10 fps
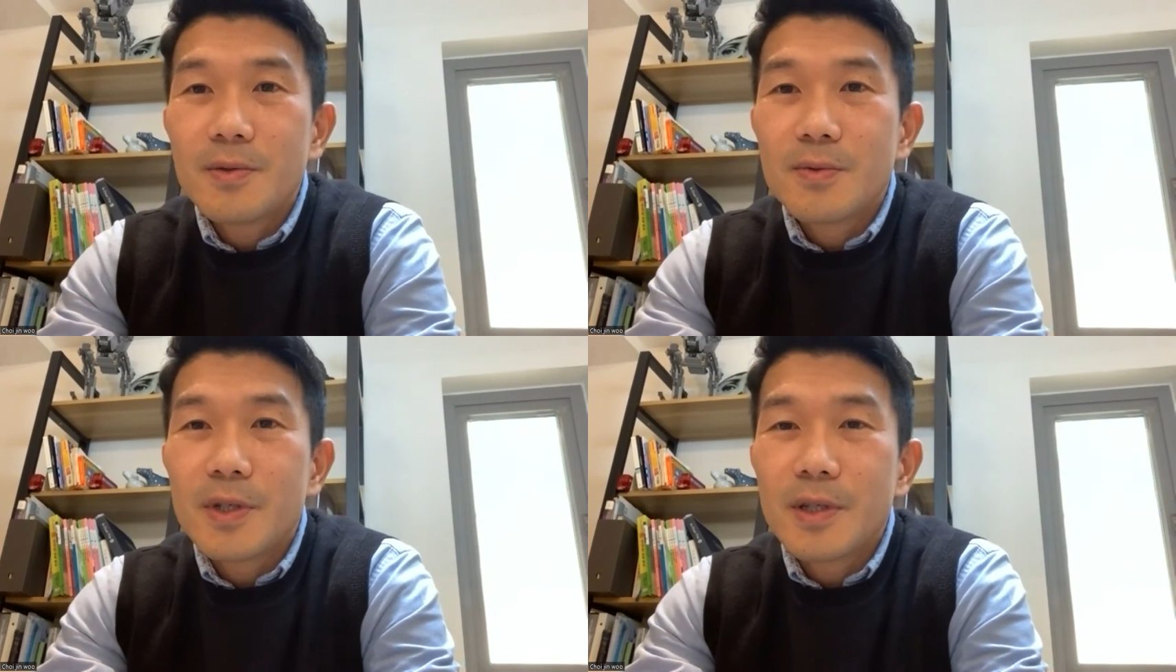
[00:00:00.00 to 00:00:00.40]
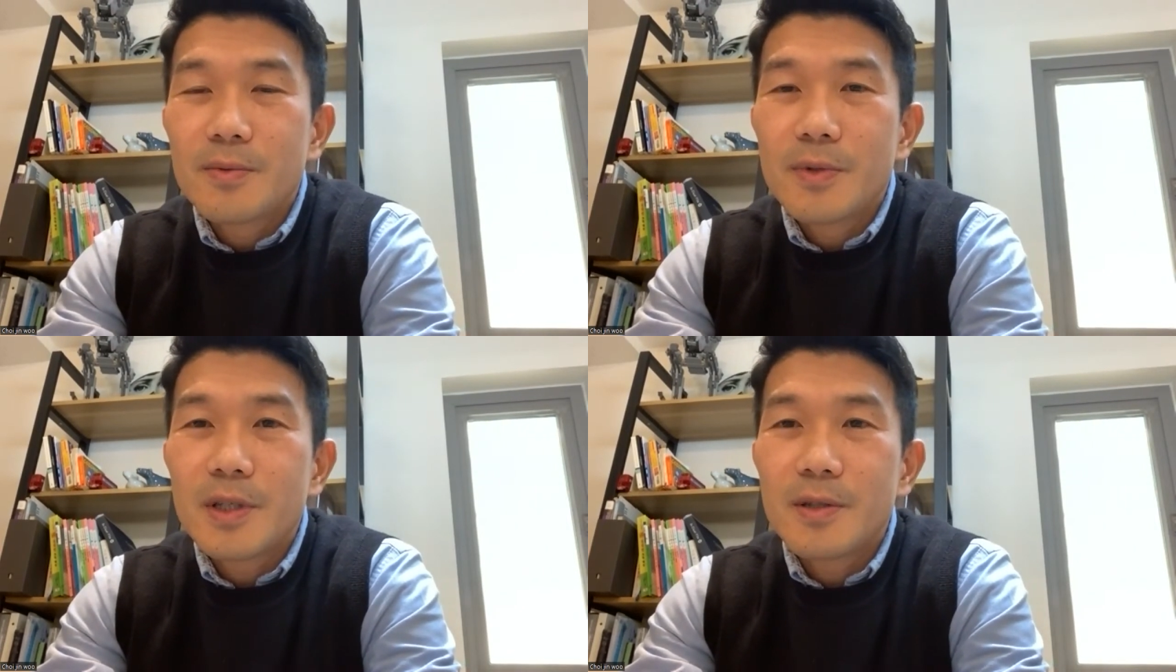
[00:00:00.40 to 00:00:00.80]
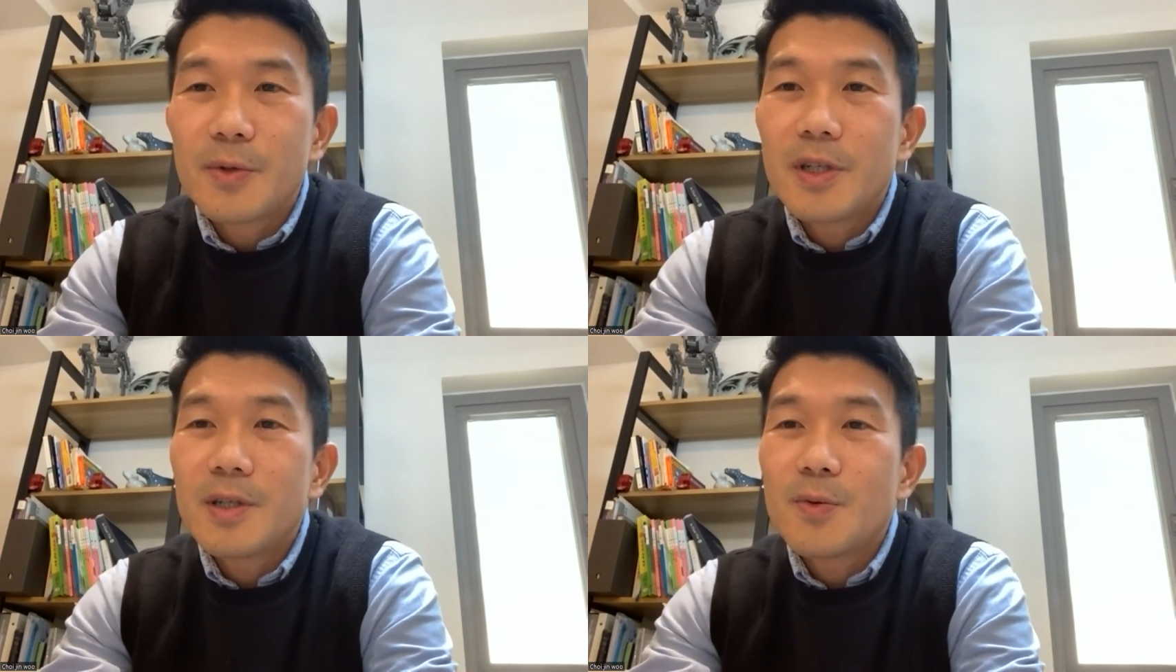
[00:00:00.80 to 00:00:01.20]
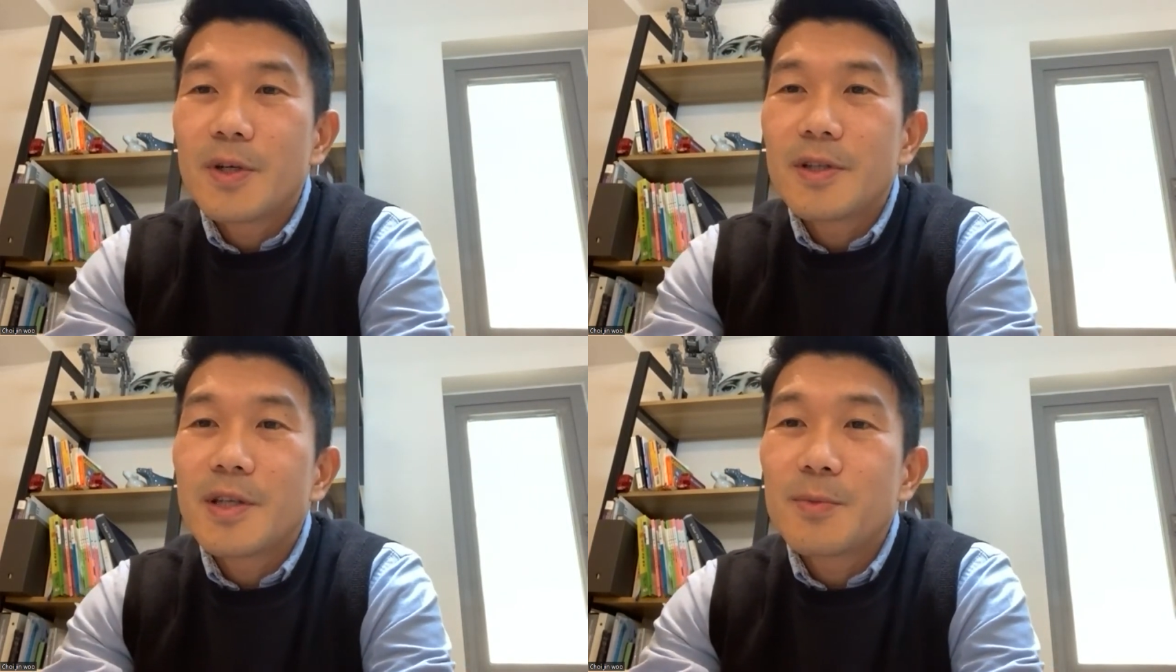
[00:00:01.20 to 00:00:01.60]
We didn't
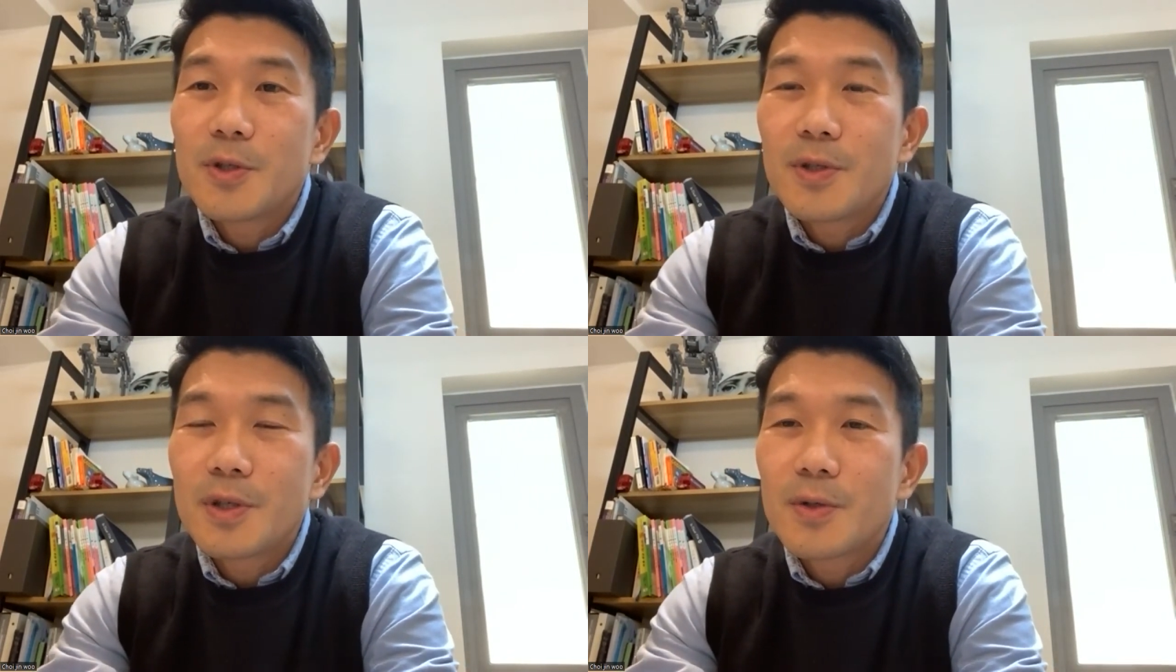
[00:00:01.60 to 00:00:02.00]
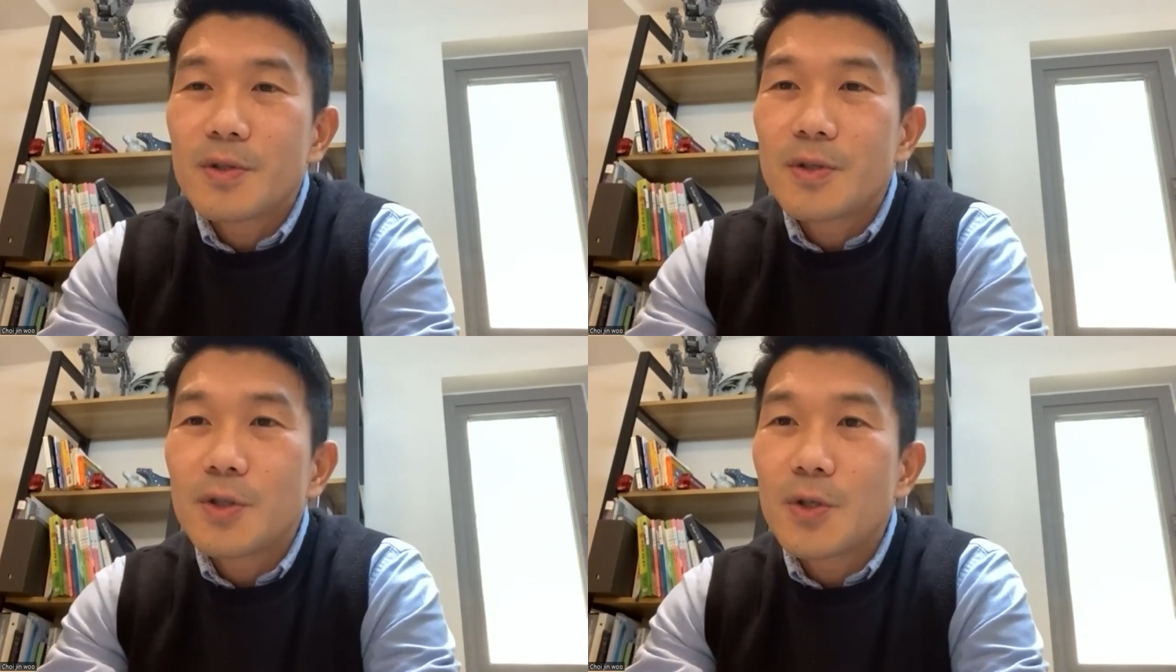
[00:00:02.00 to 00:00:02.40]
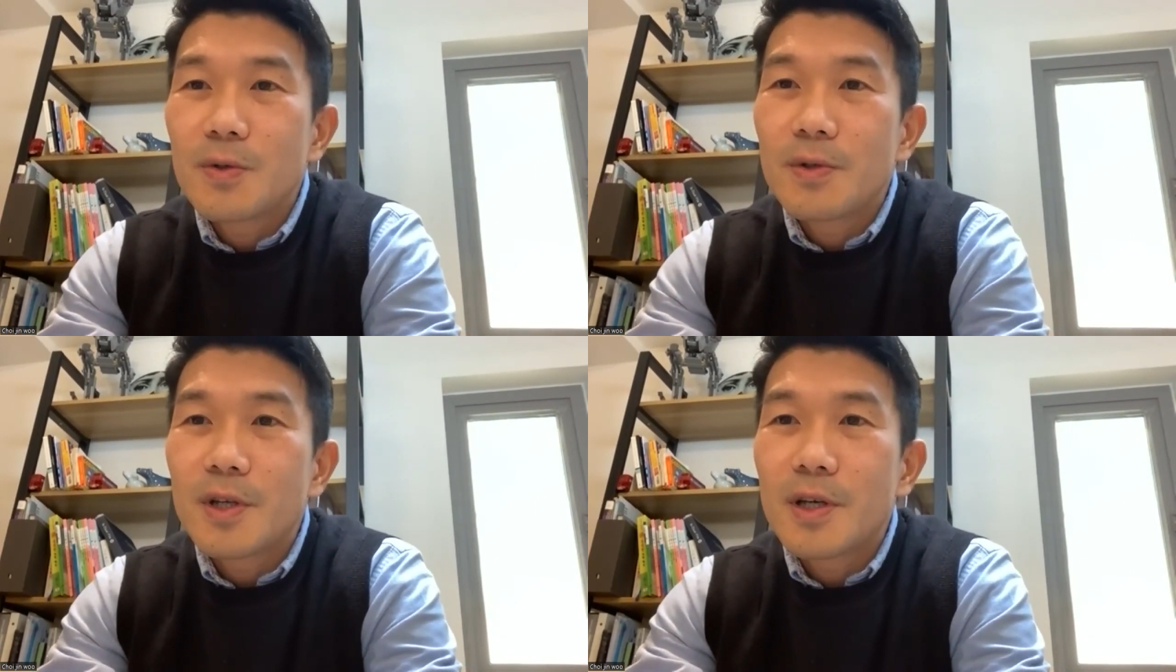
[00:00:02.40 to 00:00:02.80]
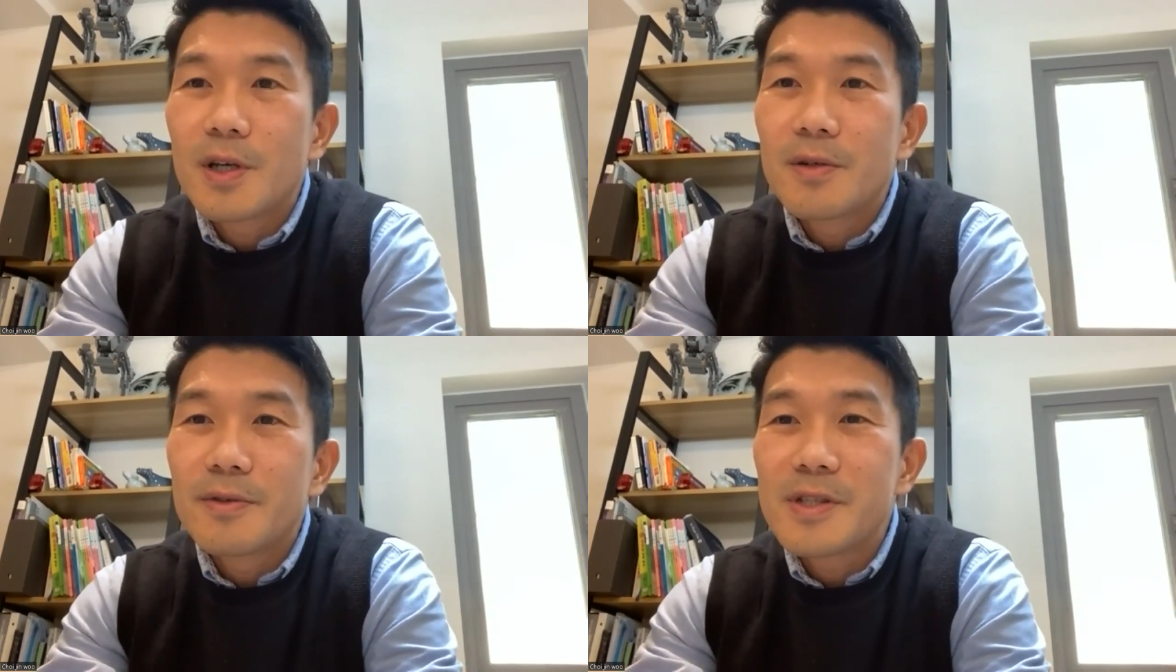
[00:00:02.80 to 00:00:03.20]
want them to go to
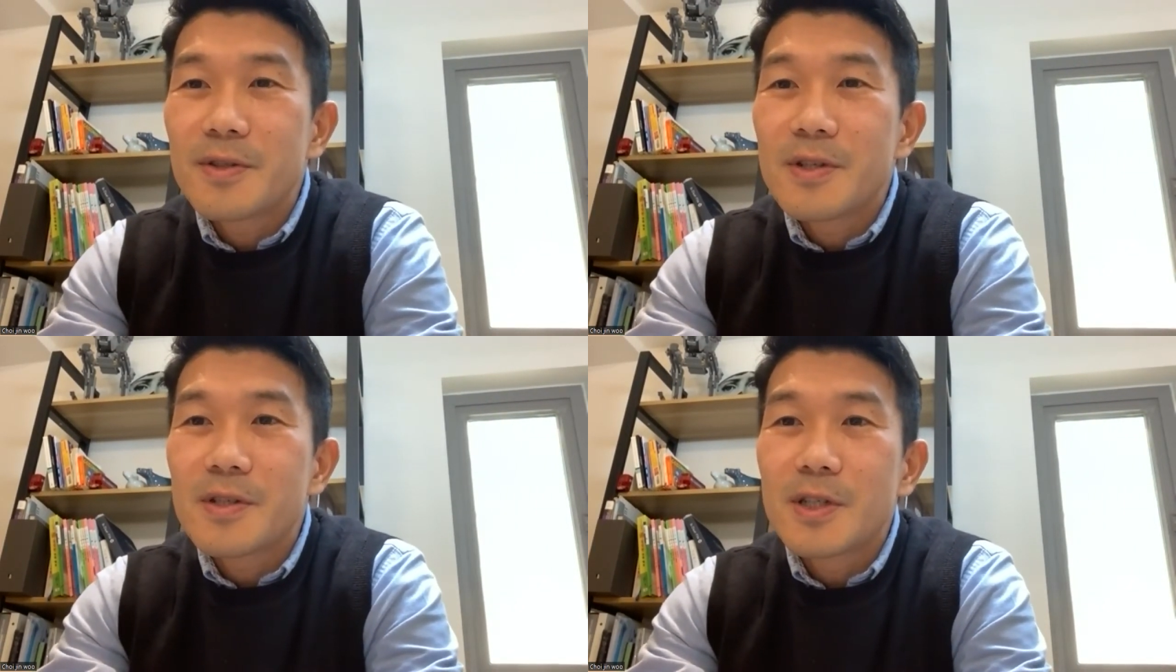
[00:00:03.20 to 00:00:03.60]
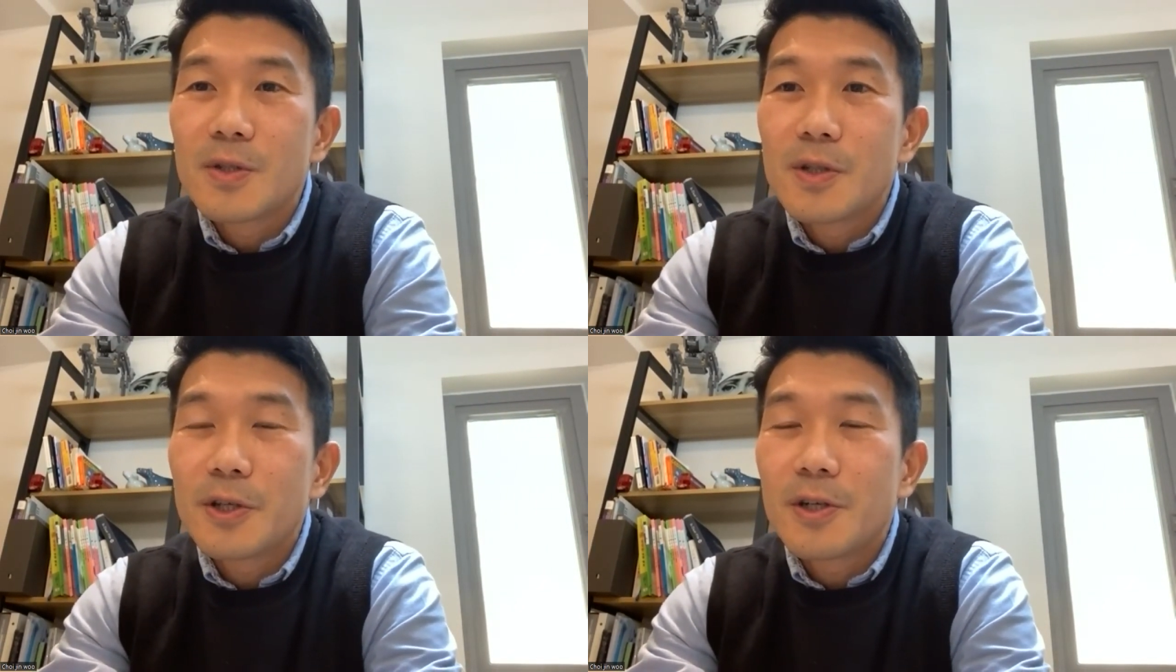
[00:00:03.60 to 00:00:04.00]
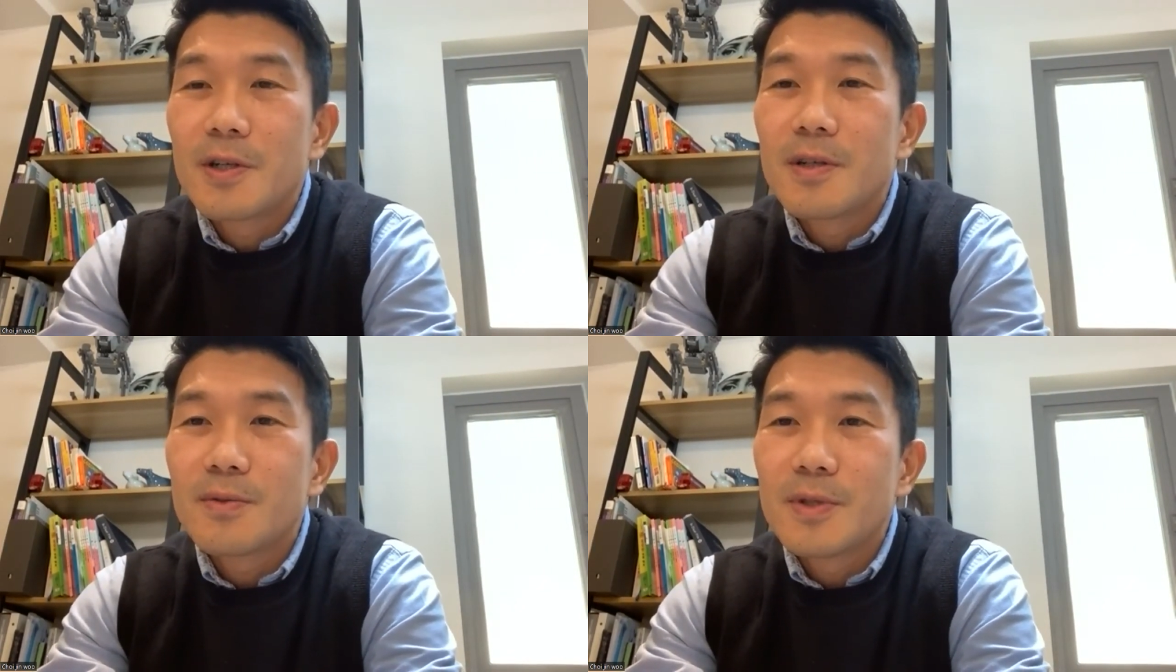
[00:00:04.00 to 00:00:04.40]
the regional school here.